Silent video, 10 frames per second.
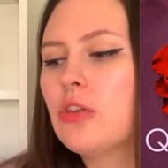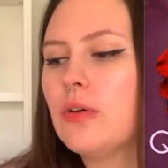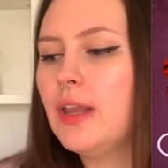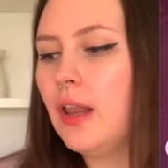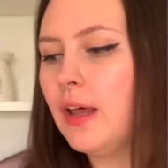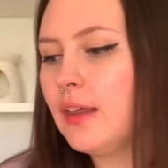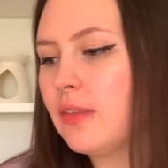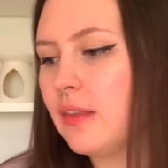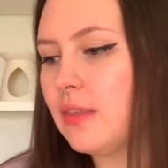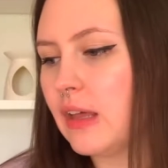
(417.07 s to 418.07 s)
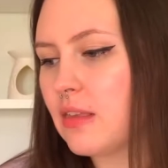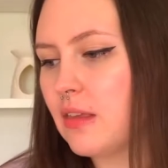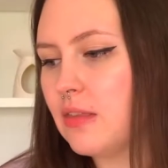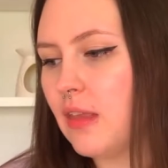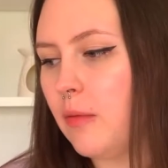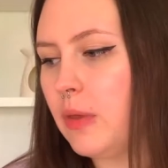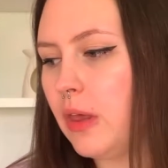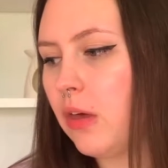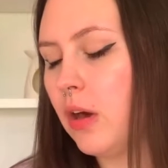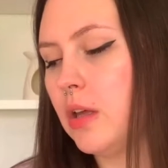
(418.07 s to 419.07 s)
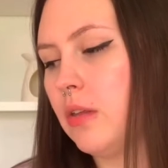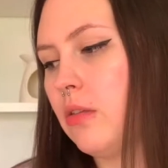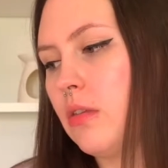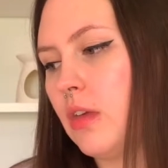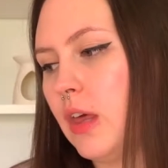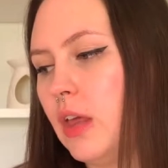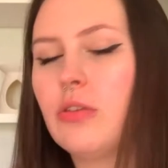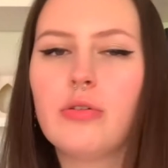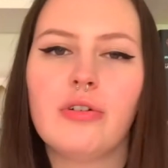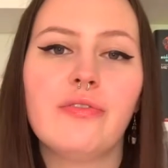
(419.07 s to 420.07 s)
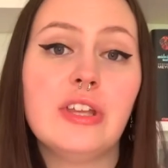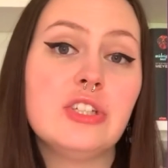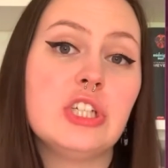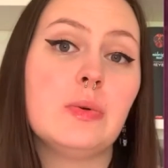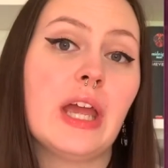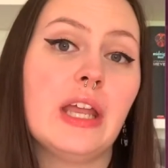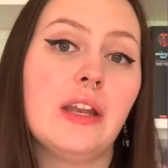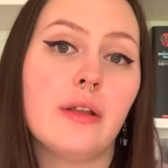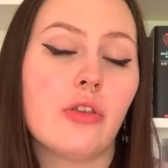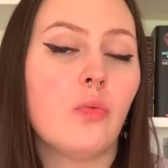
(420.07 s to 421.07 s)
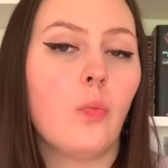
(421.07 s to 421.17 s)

So I like that that's in there because it sort of gives you a hint as to